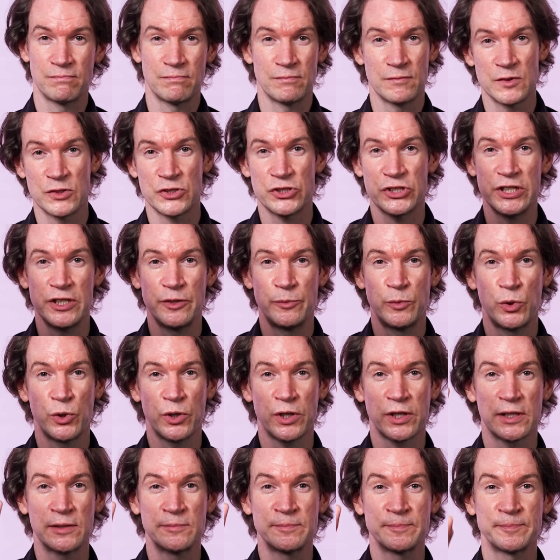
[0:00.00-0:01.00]
See you
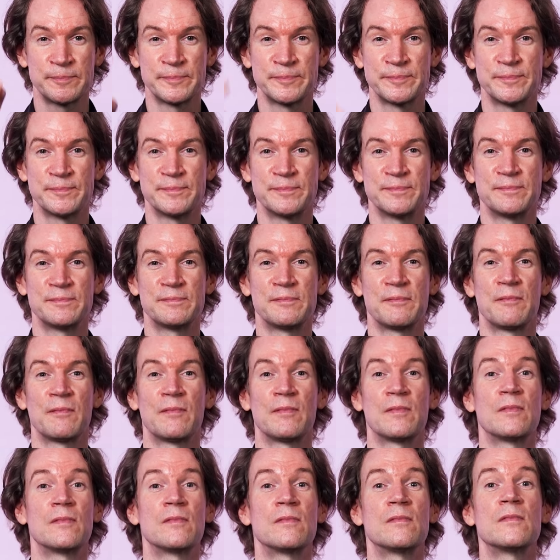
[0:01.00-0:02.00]
morgen.
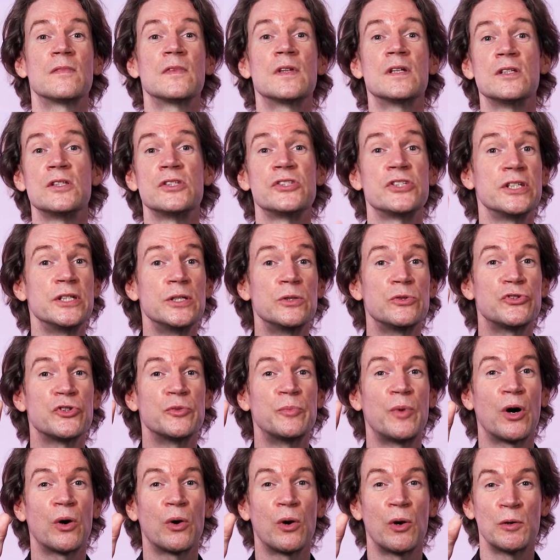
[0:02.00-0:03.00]
See you
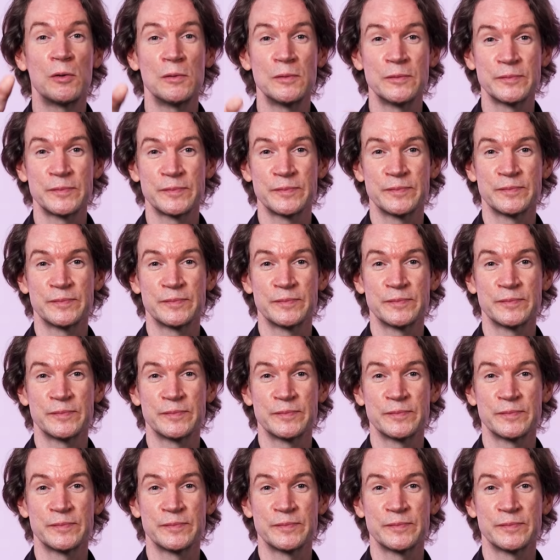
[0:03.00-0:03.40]
tomorrow.